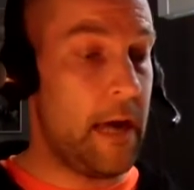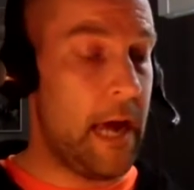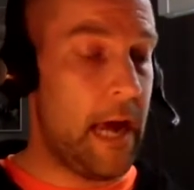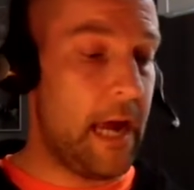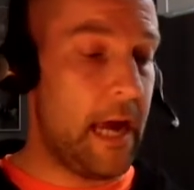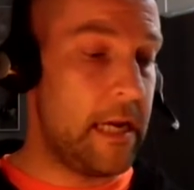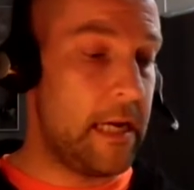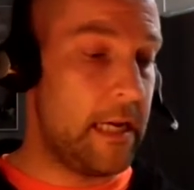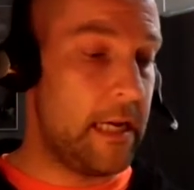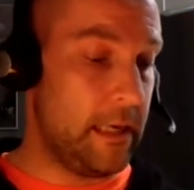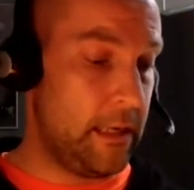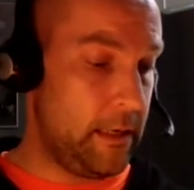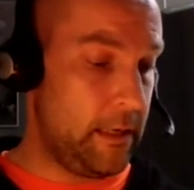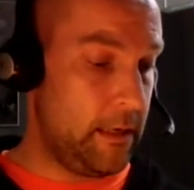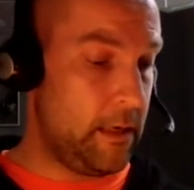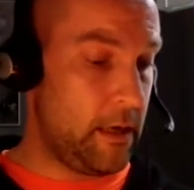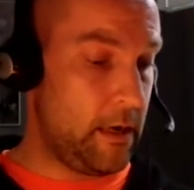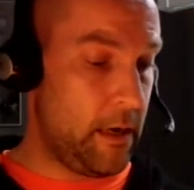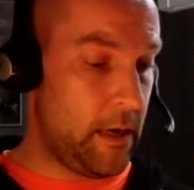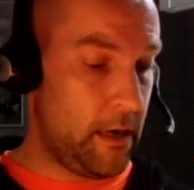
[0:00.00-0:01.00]

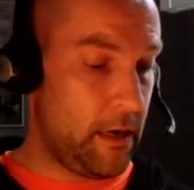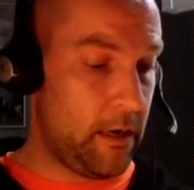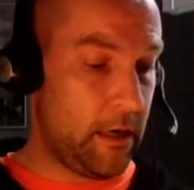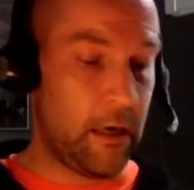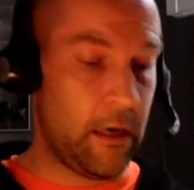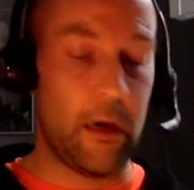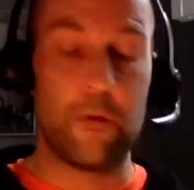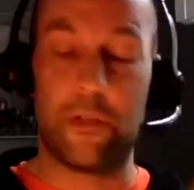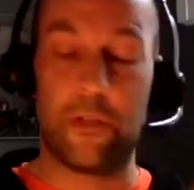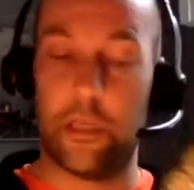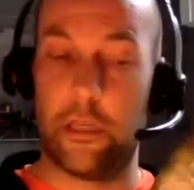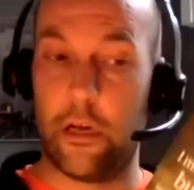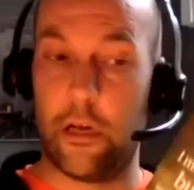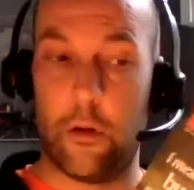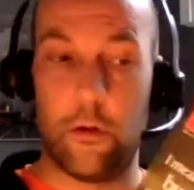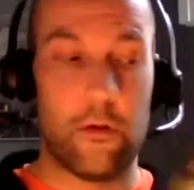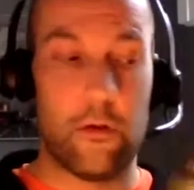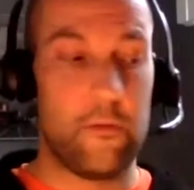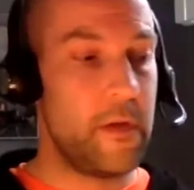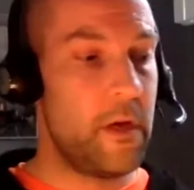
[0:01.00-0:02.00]
ending closing
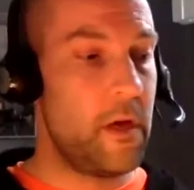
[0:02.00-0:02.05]
note,